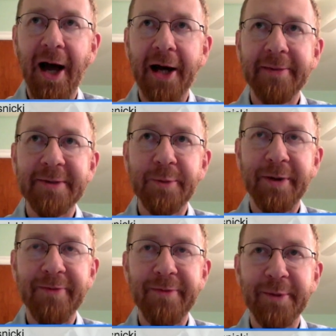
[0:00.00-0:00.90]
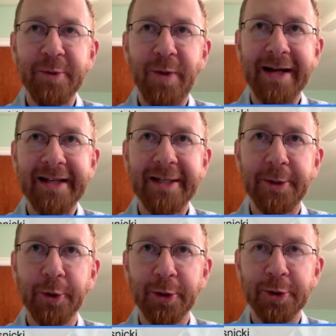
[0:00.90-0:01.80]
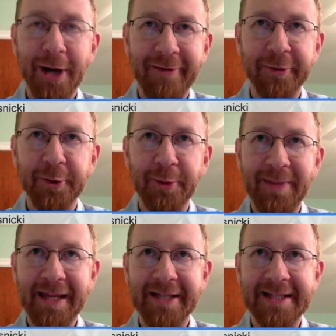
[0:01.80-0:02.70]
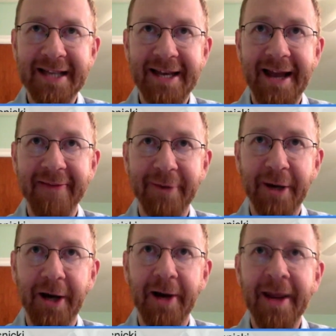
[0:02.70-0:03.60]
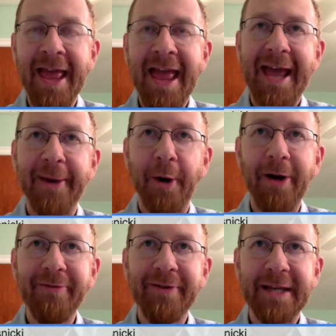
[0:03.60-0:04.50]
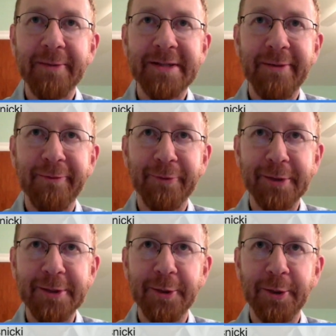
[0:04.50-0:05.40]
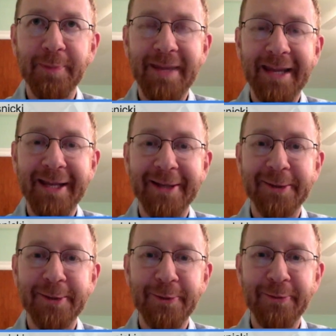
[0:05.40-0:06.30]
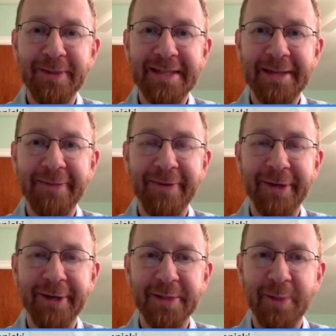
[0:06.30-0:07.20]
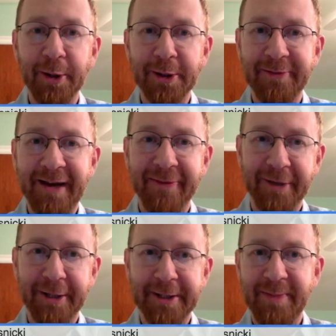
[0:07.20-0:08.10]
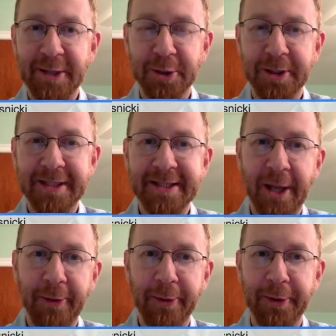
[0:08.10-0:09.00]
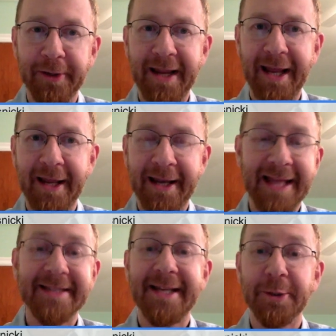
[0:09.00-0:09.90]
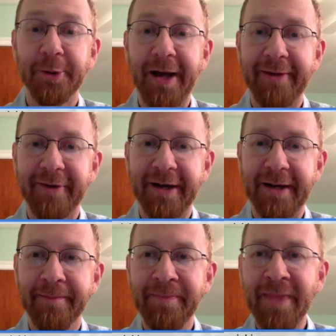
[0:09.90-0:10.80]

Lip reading: he was one of the most widely traveled Europeans in Africa, and often he was the first European to visit various parts of Africa, especially southern and central Africa.